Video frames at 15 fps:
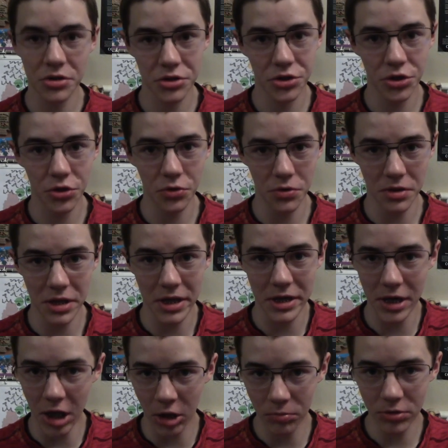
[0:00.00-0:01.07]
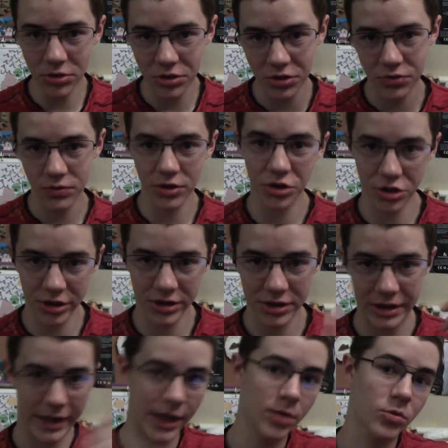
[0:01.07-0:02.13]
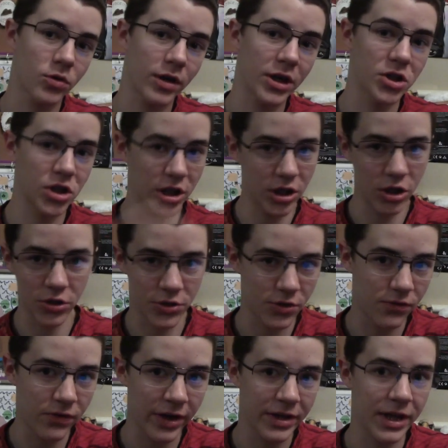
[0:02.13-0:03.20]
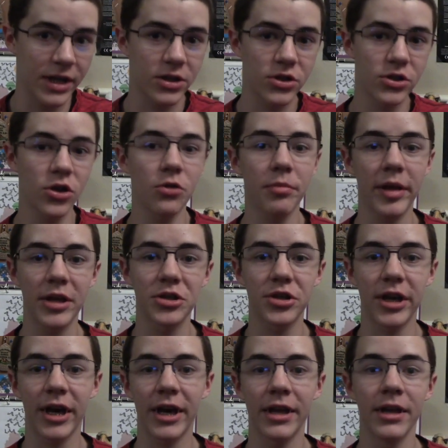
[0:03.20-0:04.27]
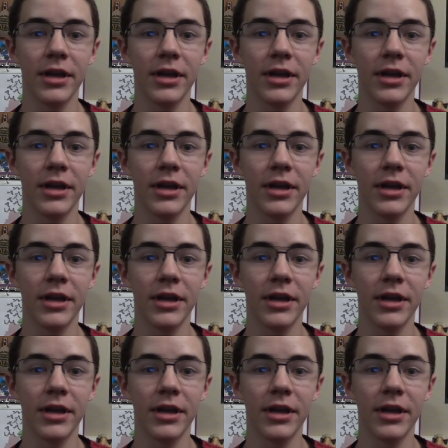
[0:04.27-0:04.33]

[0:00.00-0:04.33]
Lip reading: So then Albertus rushed in to help Creston also fight that Stone Mage guy.